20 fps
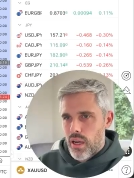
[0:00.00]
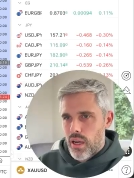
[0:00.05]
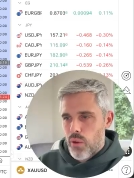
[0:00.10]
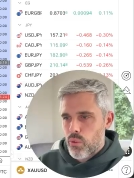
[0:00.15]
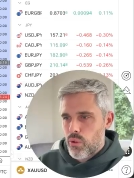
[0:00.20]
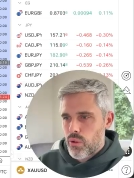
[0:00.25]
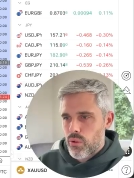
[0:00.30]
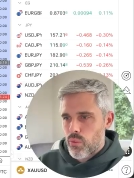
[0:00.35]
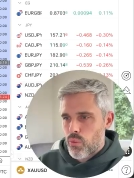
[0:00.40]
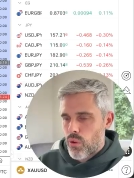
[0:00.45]
I
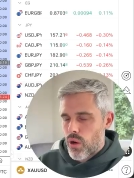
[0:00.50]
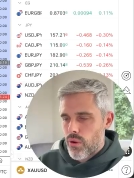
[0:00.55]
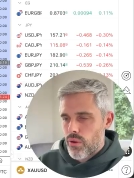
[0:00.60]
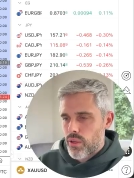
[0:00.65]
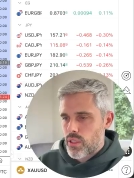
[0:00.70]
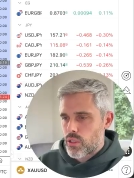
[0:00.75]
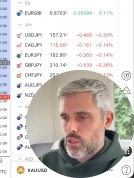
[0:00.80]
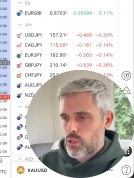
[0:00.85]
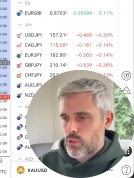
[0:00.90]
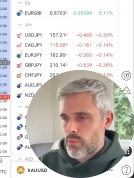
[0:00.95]
wouldn't
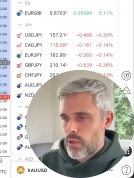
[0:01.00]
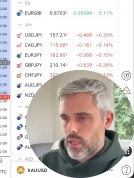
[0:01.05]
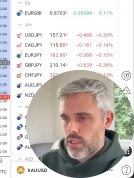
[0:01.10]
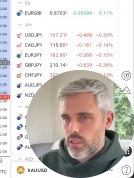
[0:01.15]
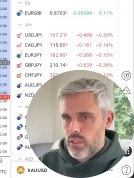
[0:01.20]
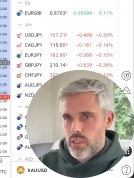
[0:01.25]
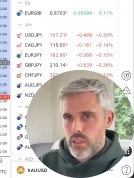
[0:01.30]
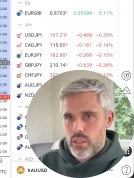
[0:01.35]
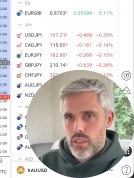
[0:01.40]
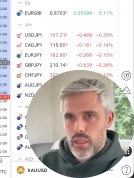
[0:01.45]
worry too
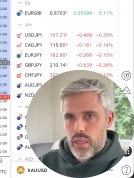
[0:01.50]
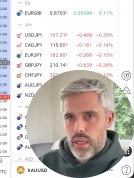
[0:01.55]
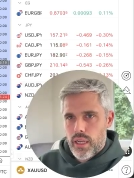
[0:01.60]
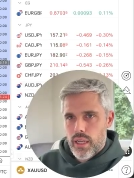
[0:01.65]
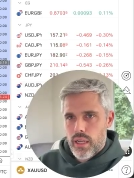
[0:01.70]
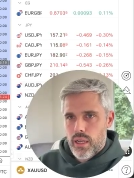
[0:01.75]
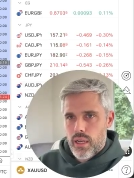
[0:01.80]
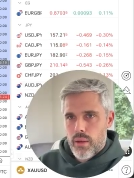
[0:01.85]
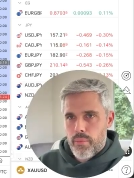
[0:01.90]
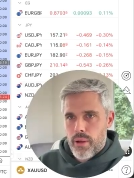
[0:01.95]
much
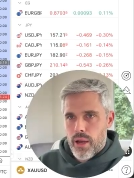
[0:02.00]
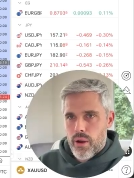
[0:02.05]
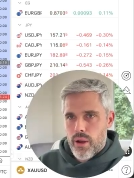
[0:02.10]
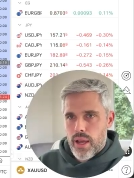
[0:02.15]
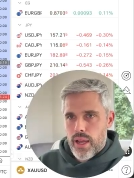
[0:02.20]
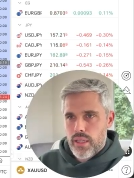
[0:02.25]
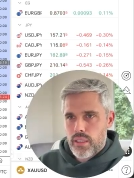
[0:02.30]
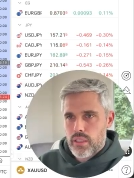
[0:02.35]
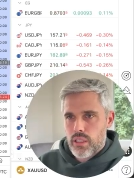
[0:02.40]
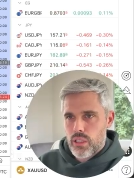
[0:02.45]
here
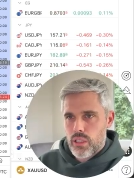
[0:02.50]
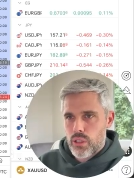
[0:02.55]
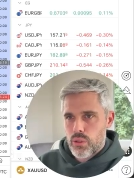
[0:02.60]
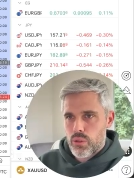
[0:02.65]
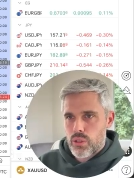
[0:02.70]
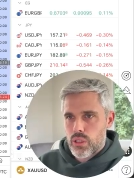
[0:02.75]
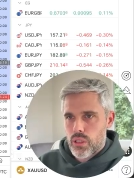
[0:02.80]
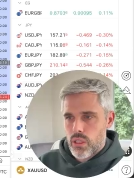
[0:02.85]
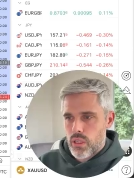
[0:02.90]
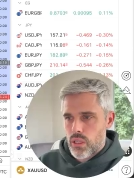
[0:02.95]
about
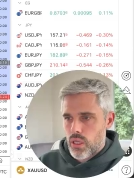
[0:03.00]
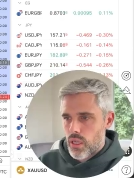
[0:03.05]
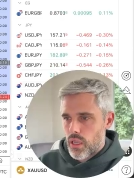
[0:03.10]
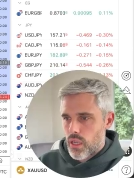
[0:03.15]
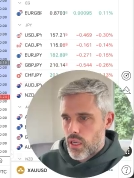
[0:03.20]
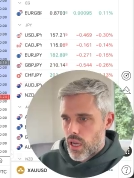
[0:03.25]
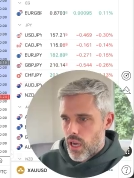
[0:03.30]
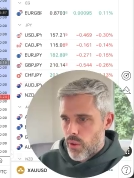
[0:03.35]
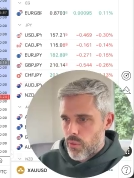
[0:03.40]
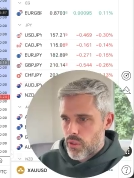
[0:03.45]
execution.
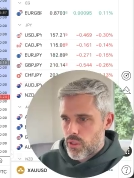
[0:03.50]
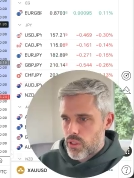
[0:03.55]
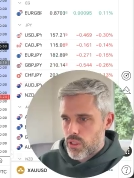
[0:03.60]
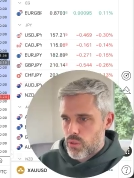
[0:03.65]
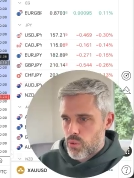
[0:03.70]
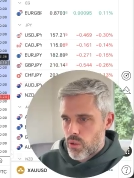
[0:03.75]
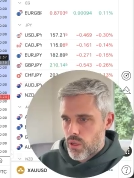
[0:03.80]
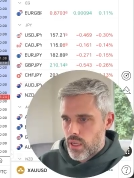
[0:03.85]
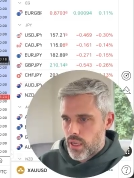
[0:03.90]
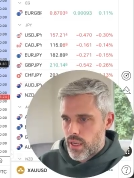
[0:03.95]
I would
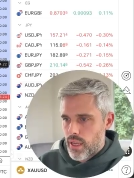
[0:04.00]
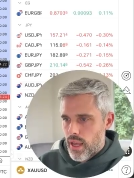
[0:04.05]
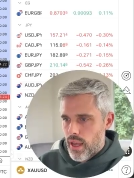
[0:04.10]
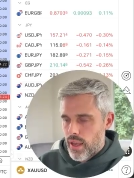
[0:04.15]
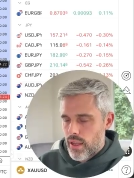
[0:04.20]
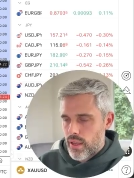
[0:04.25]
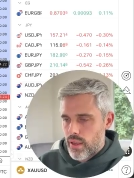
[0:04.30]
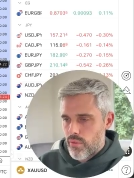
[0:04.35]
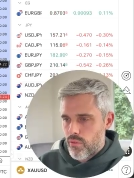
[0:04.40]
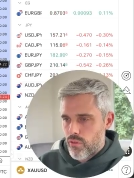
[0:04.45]
just want to
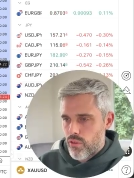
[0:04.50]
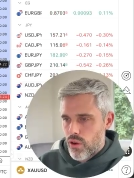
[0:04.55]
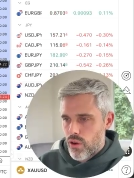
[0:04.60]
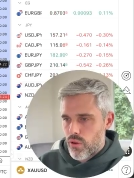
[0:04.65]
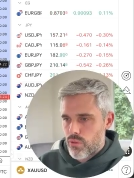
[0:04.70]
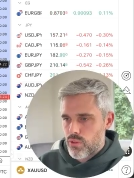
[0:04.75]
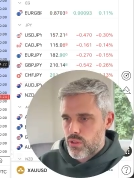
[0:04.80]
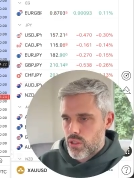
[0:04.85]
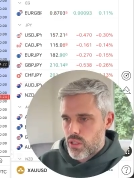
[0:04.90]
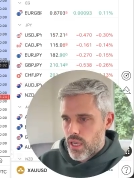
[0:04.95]
get
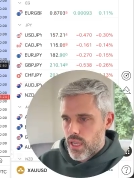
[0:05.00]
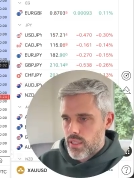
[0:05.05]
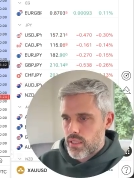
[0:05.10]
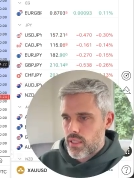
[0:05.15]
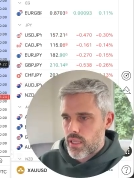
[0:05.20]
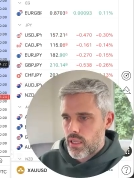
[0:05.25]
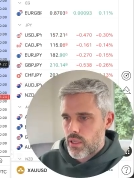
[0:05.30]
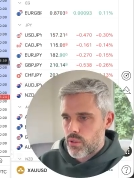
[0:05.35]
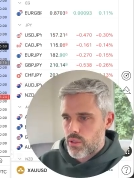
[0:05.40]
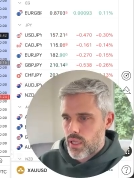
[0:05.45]
involved. So
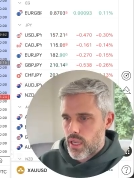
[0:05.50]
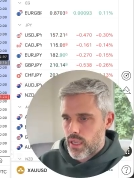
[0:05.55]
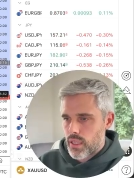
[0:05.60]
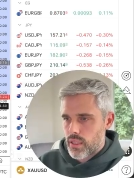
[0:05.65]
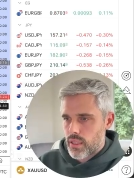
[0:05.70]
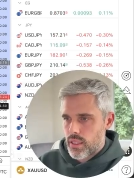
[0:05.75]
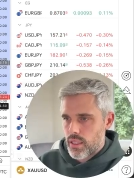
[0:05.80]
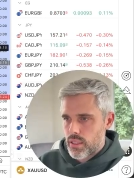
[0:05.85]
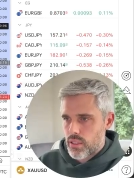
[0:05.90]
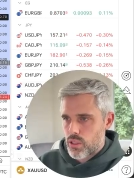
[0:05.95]
let's say you
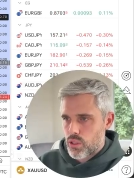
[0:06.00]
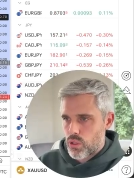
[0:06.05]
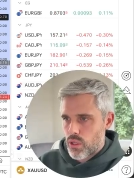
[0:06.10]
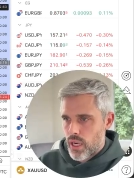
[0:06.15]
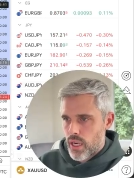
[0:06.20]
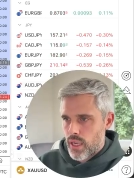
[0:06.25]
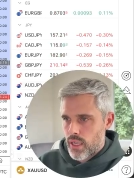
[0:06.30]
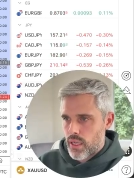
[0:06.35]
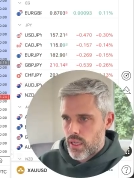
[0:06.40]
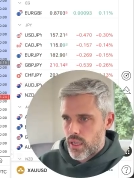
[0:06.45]
take this
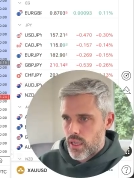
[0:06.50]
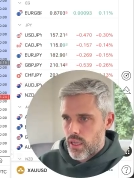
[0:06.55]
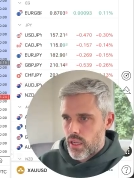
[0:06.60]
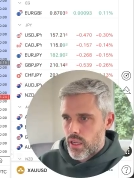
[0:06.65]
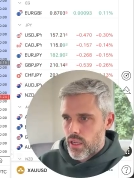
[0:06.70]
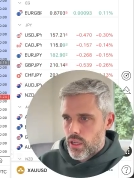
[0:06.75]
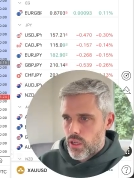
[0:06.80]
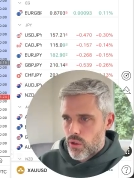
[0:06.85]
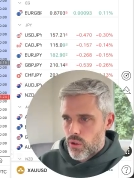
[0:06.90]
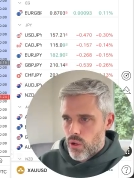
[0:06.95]
trade.
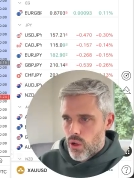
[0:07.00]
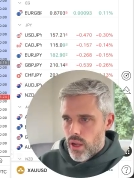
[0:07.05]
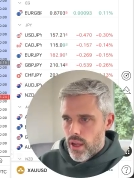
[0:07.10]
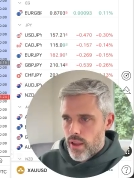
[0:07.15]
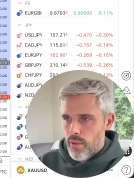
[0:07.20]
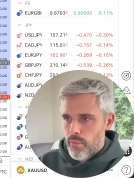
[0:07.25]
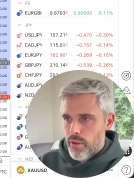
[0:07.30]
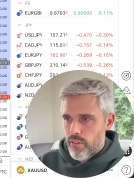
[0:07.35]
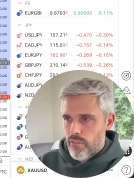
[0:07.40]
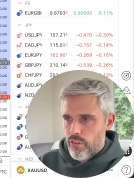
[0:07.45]
You're not
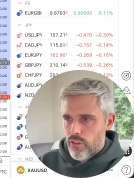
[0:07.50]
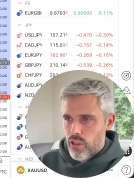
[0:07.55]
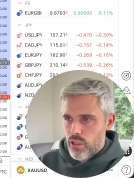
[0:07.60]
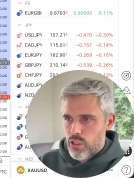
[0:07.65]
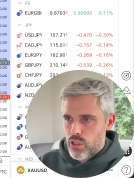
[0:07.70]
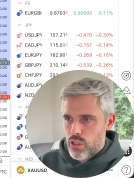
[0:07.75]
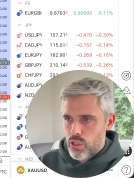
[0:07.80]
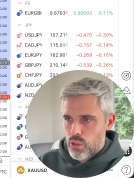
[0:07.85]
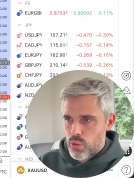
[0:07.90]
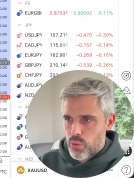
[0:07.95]
aiming for
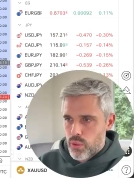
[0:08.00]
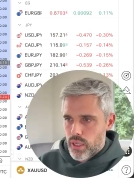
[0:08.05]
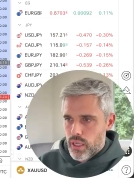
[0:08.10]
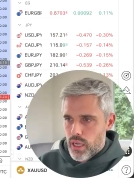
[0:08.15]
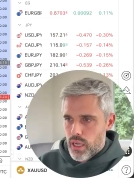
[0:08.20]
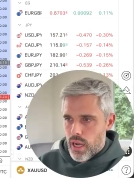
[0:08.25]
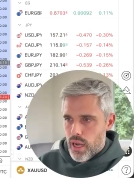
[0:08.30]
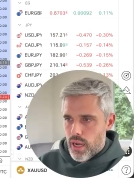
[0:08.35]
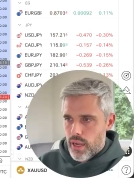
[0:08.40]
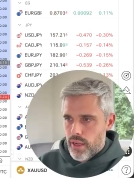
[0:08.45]
the 2 week